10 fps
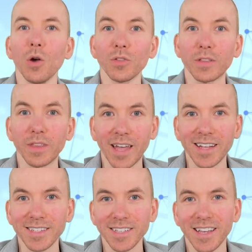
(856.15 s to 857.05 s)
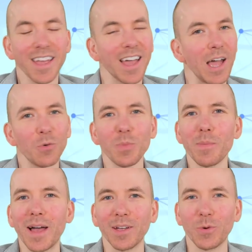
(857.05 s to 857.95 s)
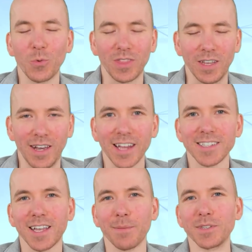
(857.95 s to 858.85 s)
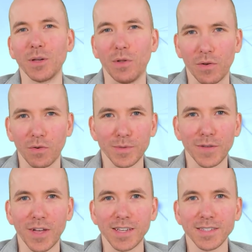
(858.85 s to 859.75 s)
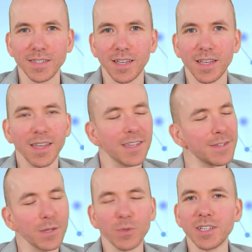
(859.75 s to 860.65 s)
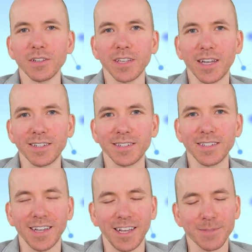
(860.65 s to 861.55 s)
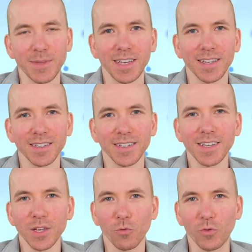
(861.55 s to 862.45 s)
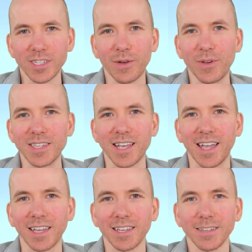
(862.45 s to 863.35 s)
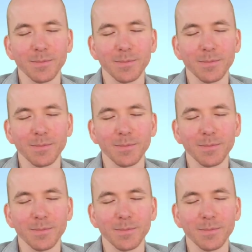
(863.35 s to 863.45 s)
Other than that, I will be back with the next episode of The Cryptoverse. So until then, it's me, Chris Coney, saying